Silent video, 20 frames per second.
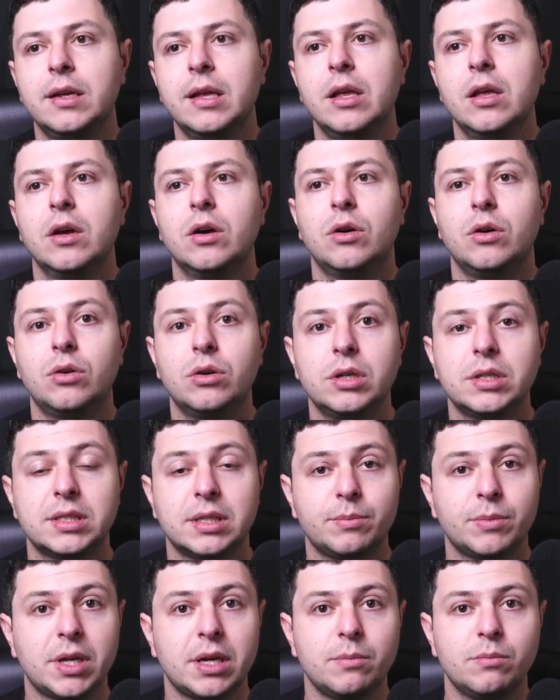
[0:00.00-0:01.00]
or
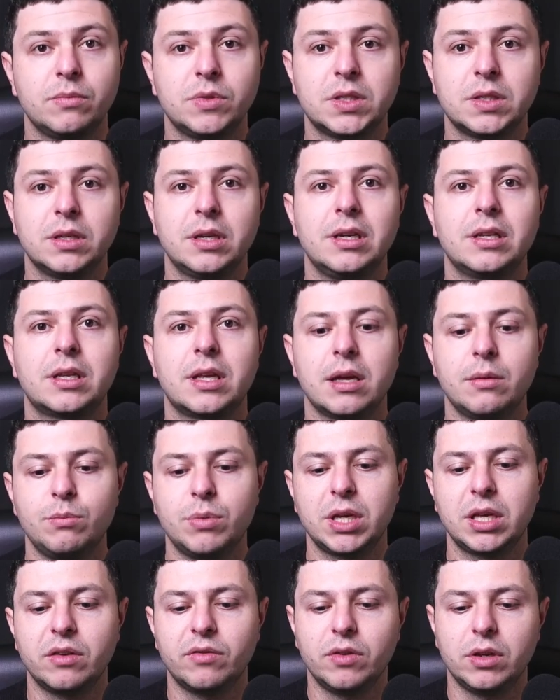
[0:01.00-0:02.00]
sometimes it can be
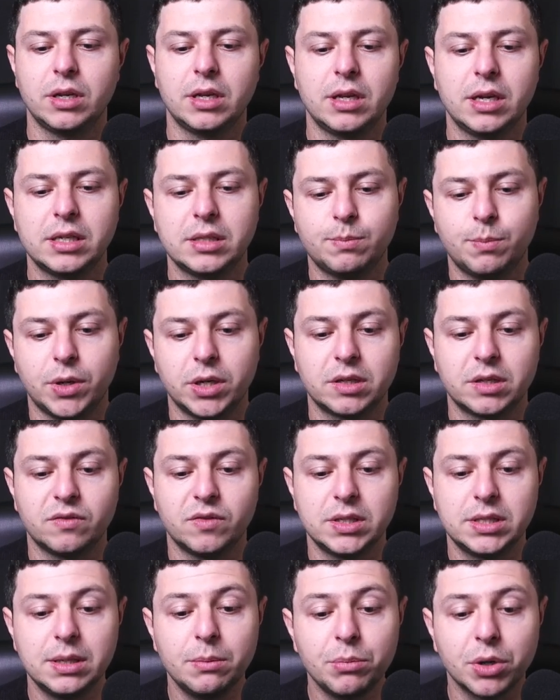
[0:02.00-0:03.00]
given as part of a
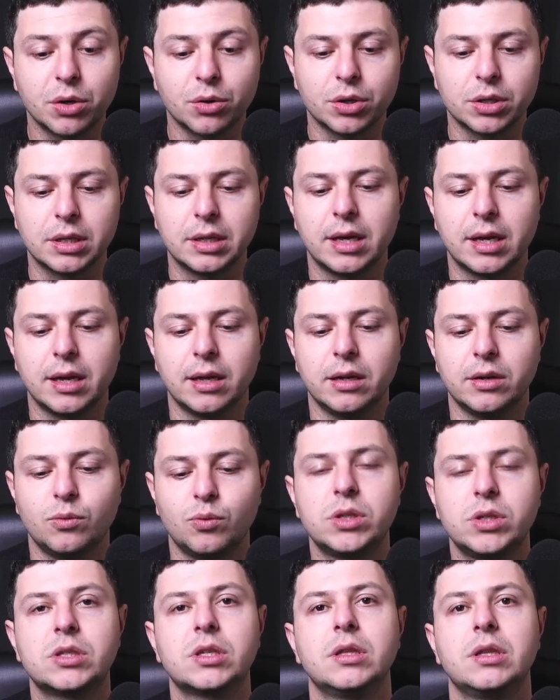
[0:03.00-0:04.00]
Symbicort inhaler,
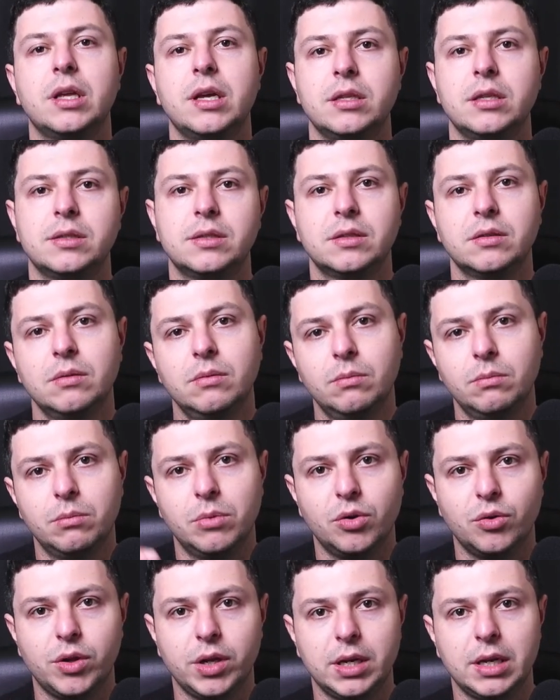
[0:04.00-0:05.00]
which contains
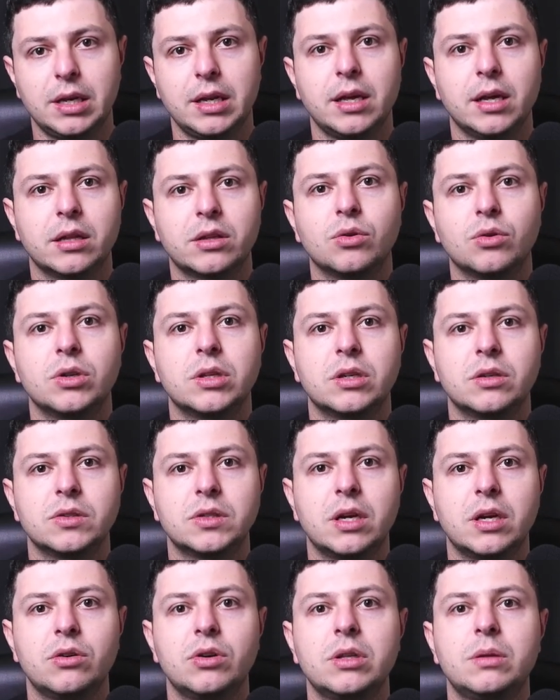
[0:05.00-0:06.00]
both an inhaled
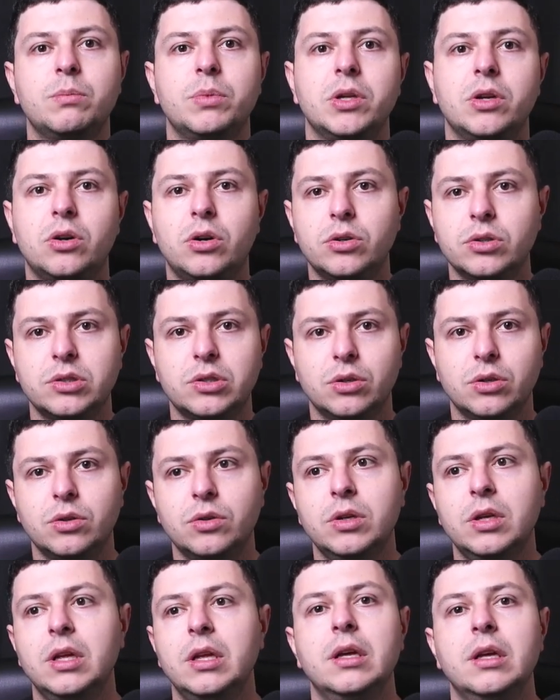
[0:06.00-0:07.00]
corticosteroid, but also
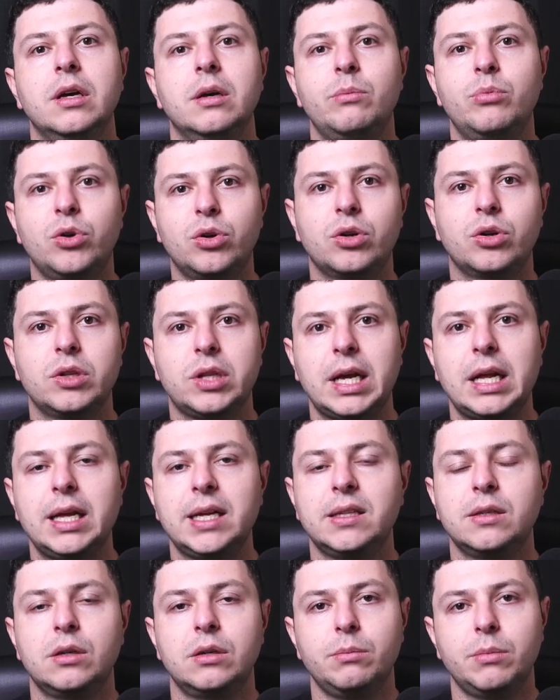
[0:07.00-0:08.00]
a
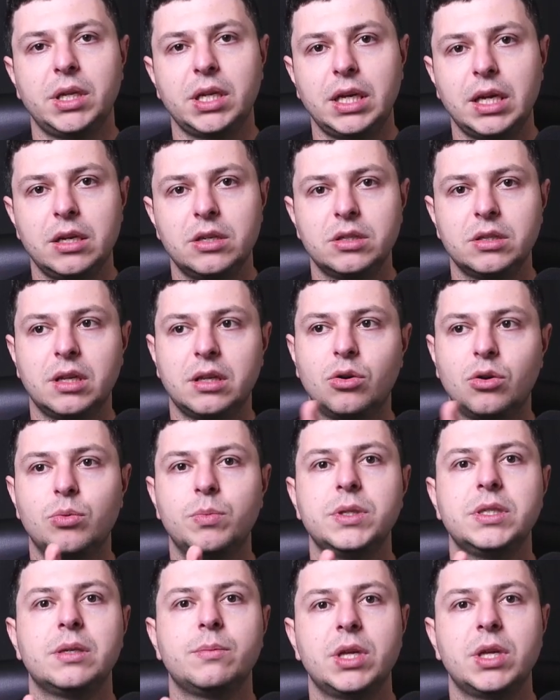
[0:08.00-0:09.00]
bronchodilator, a medication that
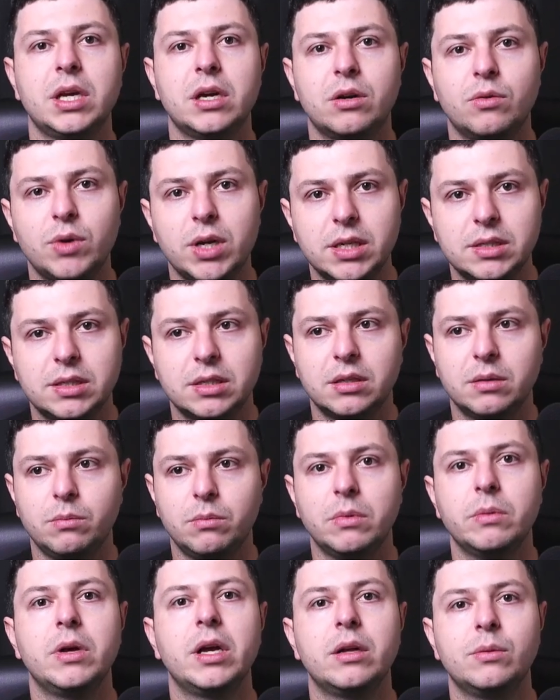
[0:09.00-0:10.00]
opens up the airways,
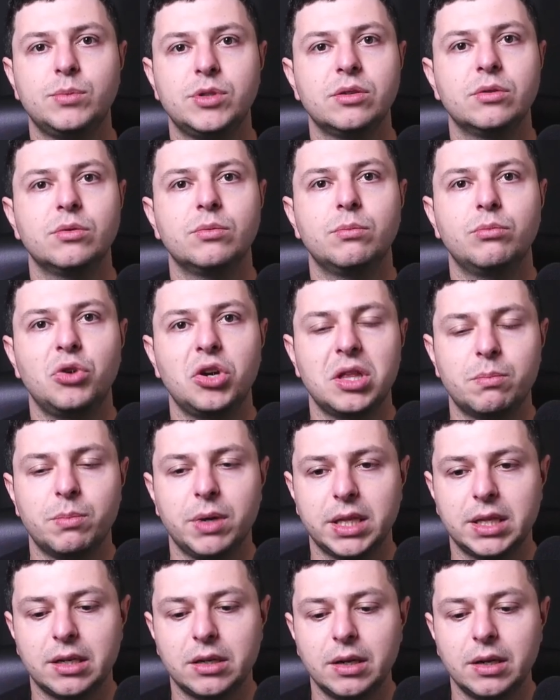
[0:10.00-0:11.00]
helps you breathe better.